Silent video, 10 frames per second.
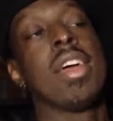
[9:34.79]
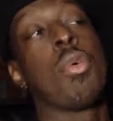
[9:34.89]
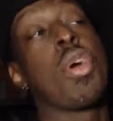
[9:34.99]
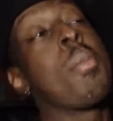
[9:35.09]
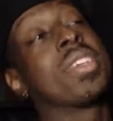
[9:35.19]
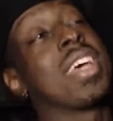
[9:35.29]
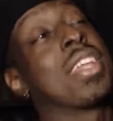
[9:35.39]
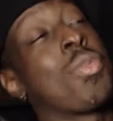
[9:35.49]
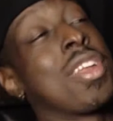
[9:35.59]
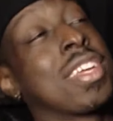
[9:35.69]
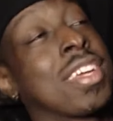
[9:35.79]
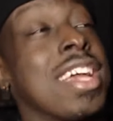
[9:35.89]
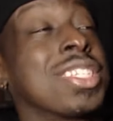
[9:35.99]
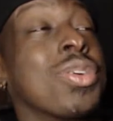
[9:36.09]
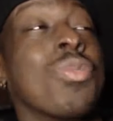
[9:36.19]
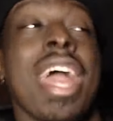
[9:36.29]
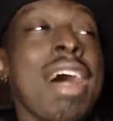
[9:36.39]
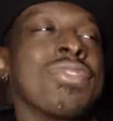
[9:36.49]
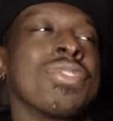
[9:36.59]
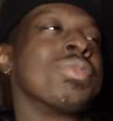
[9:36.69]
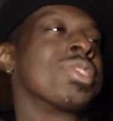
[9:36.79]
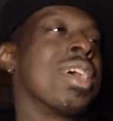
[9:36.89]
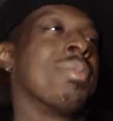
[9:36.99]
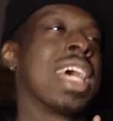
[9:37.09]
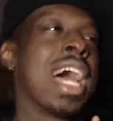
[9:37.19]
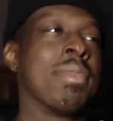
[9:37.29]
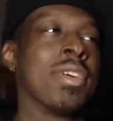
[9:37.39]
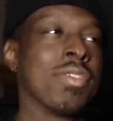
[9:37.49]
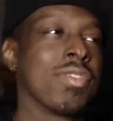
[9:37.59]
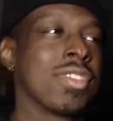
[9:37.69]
We're almost at 20k, so we have to do some time of.